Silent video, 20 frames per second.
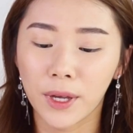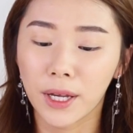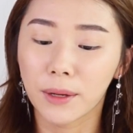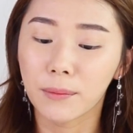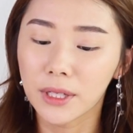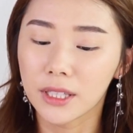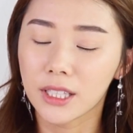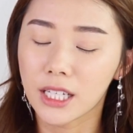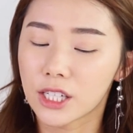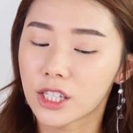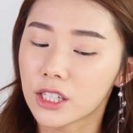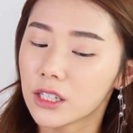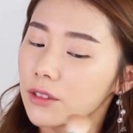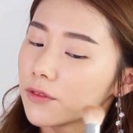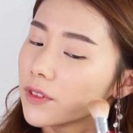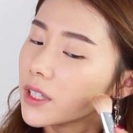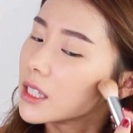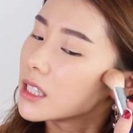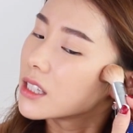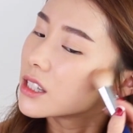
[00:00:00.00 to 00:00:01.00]
pigmentation
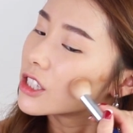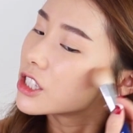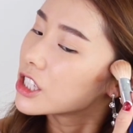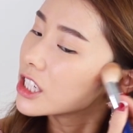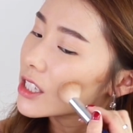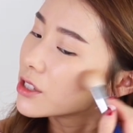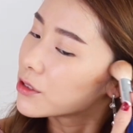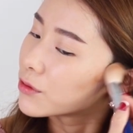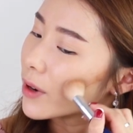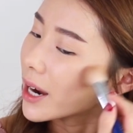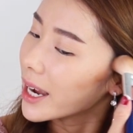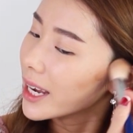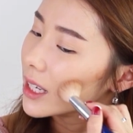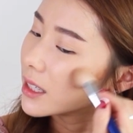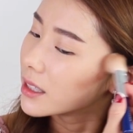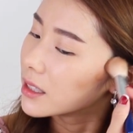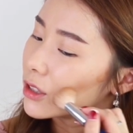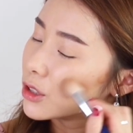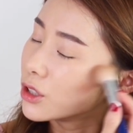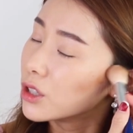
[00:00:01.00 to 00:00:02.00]
of it is just
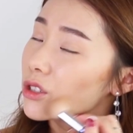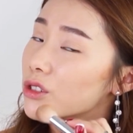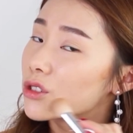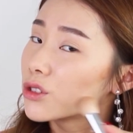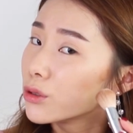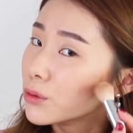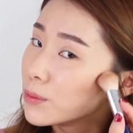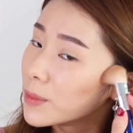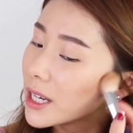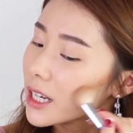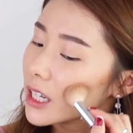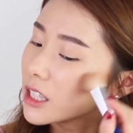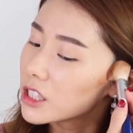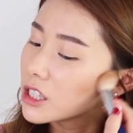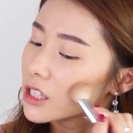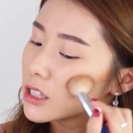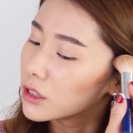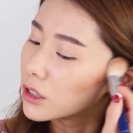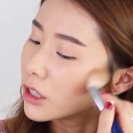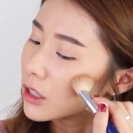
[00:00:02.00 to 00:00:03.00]
right. Not too
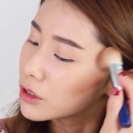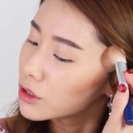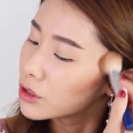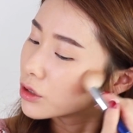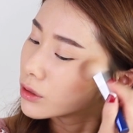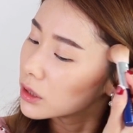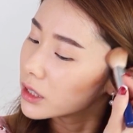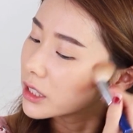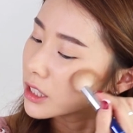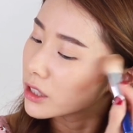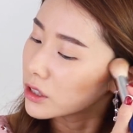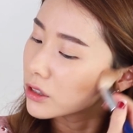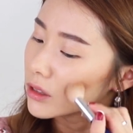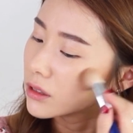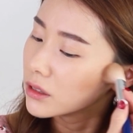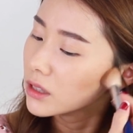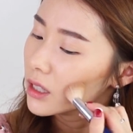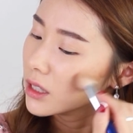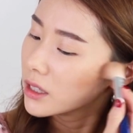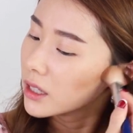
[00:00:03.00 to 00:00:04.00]
much, not too
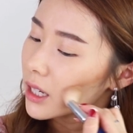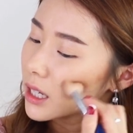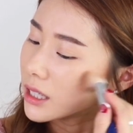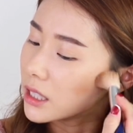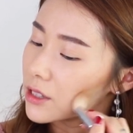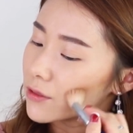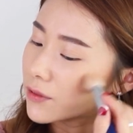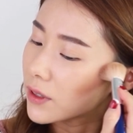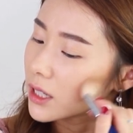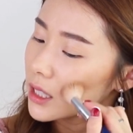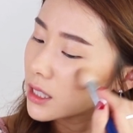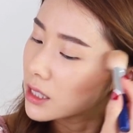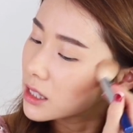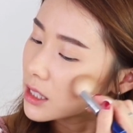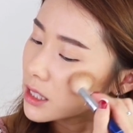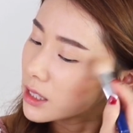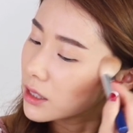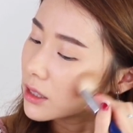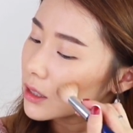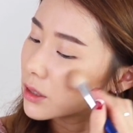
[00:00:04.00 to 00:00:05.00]
little, and it's very
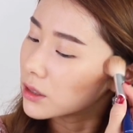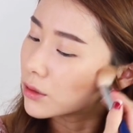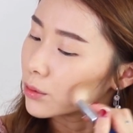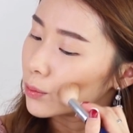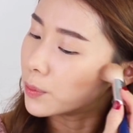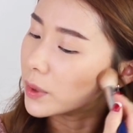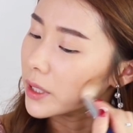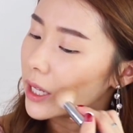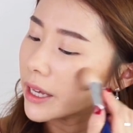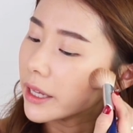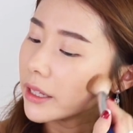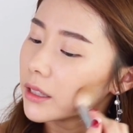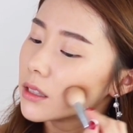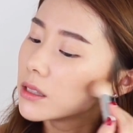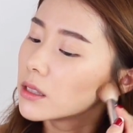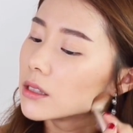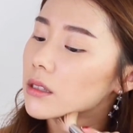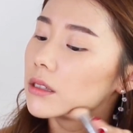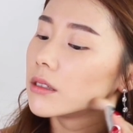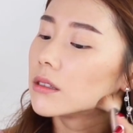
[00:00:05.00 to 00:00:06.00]
easy to
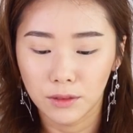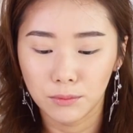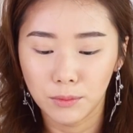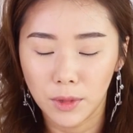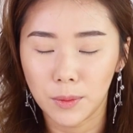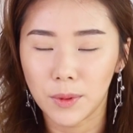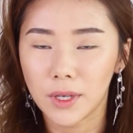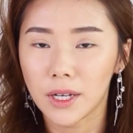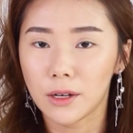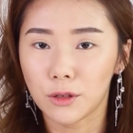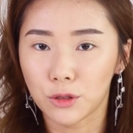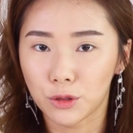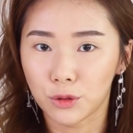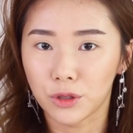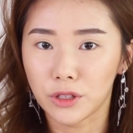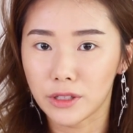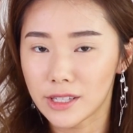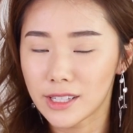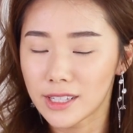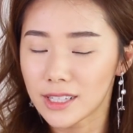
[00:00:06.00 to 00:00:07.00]
blend. Maybe I'll go
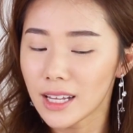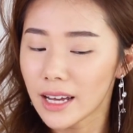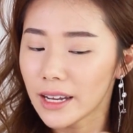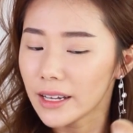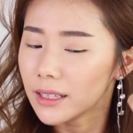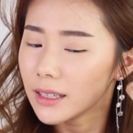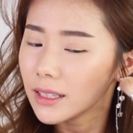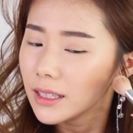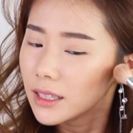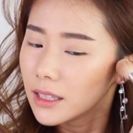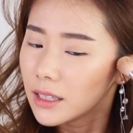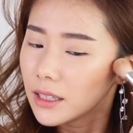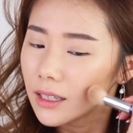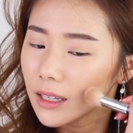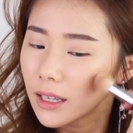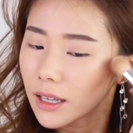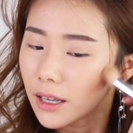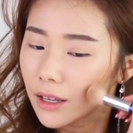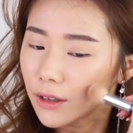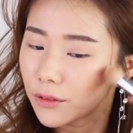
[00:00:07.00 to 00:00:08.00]
in slightly
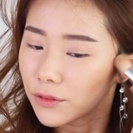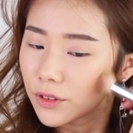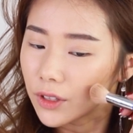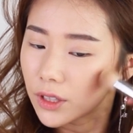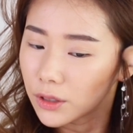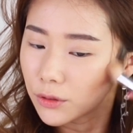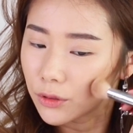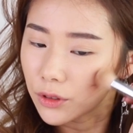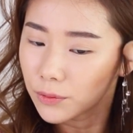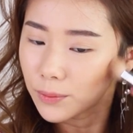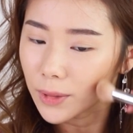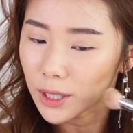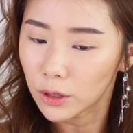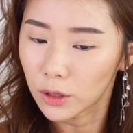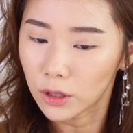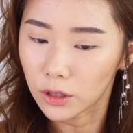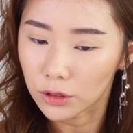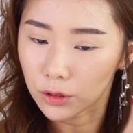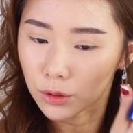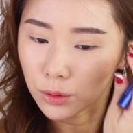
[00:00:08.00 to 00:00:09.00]
heavier with my
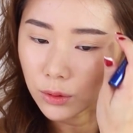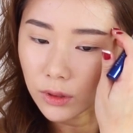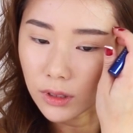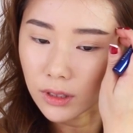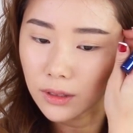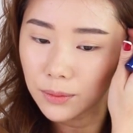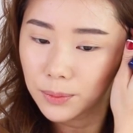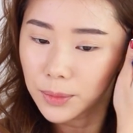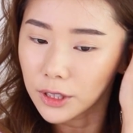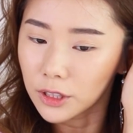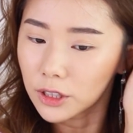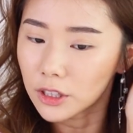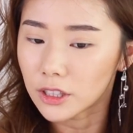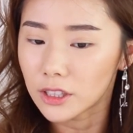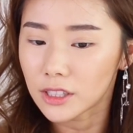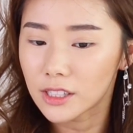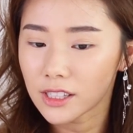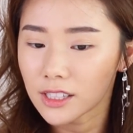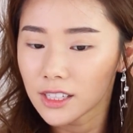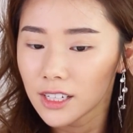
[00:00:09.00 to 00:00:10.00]
contour
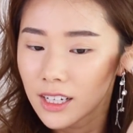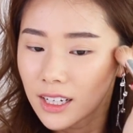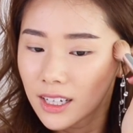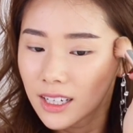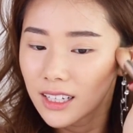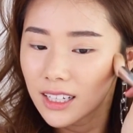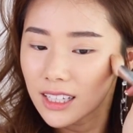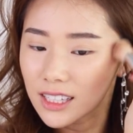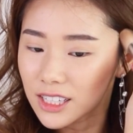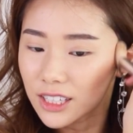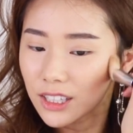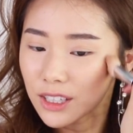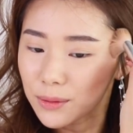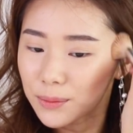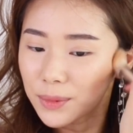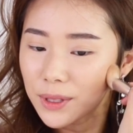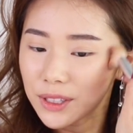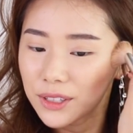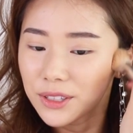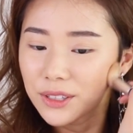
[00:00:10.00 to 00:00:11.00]
because it's gonna
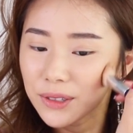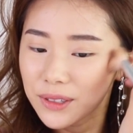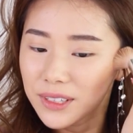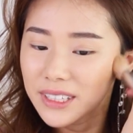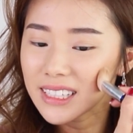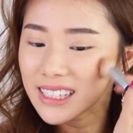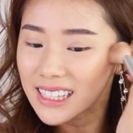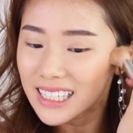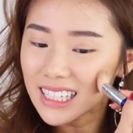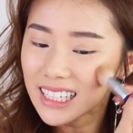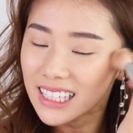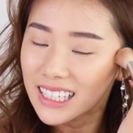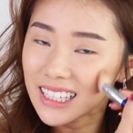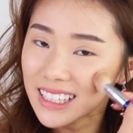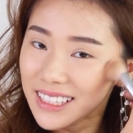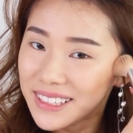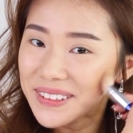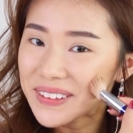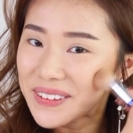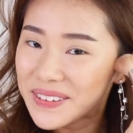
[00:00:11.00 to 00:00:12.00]
be New Year's
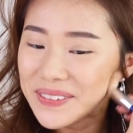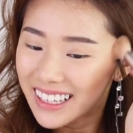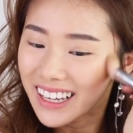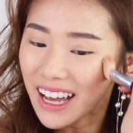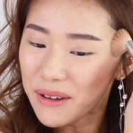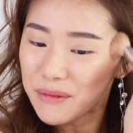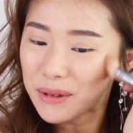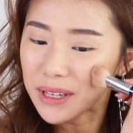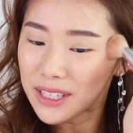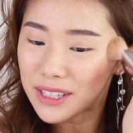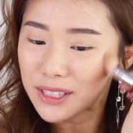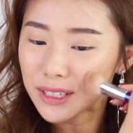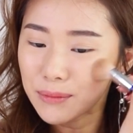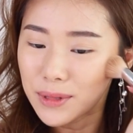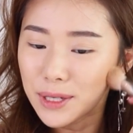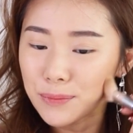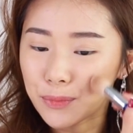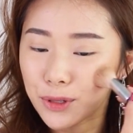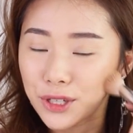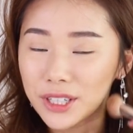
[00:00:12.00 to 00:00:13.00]
Eve. I mean, it's gonna
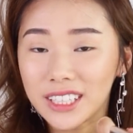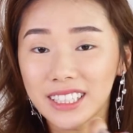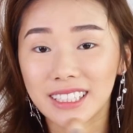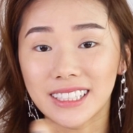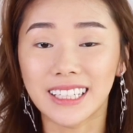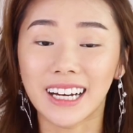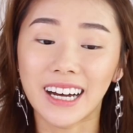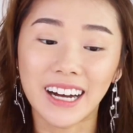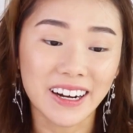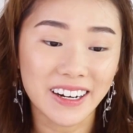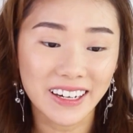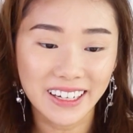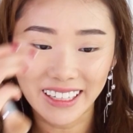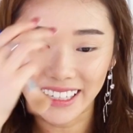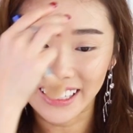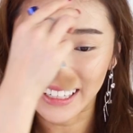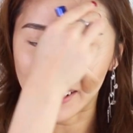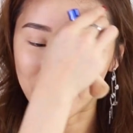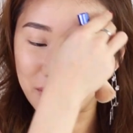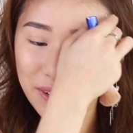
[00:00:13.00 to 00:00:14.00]
be pretty dark
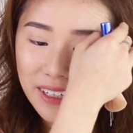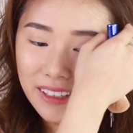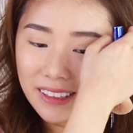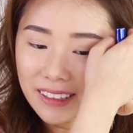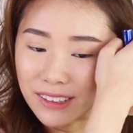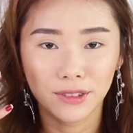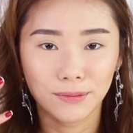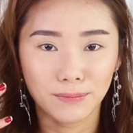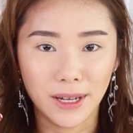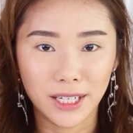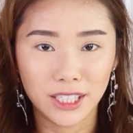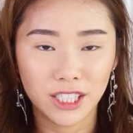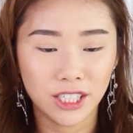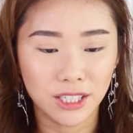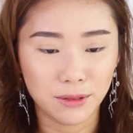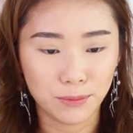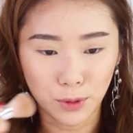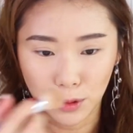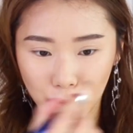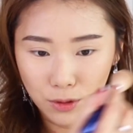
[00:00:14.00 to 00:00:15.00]
and I want my
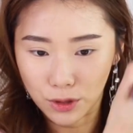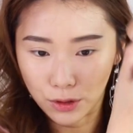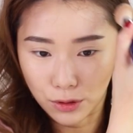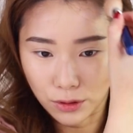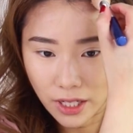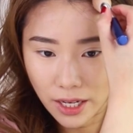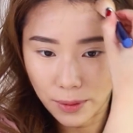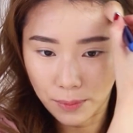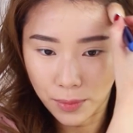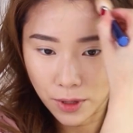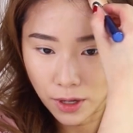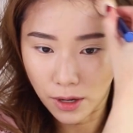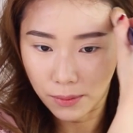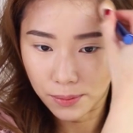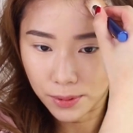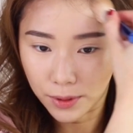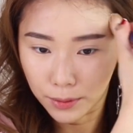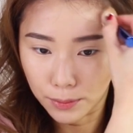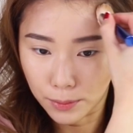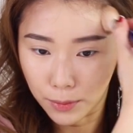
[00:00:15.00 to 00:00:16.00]
cheekbones to like
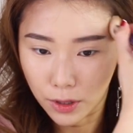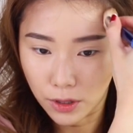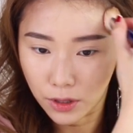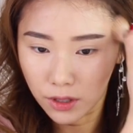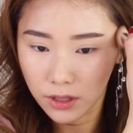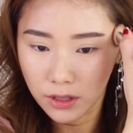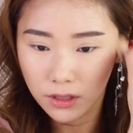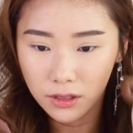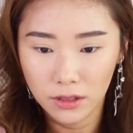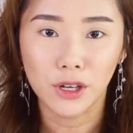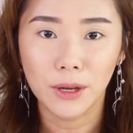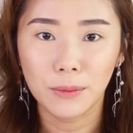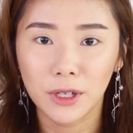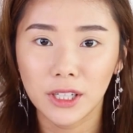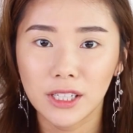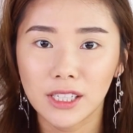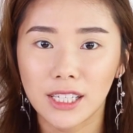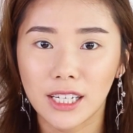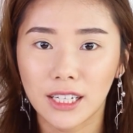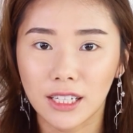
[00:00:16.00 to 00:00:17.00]
pop more. So I'm
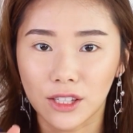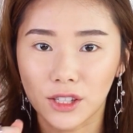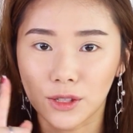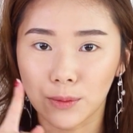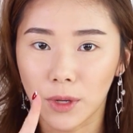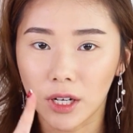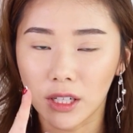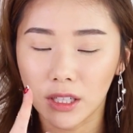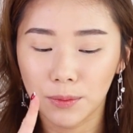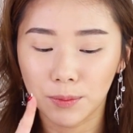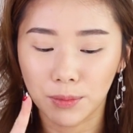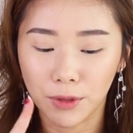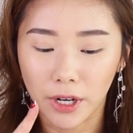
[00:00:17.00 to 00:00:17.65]
gonna take a smaller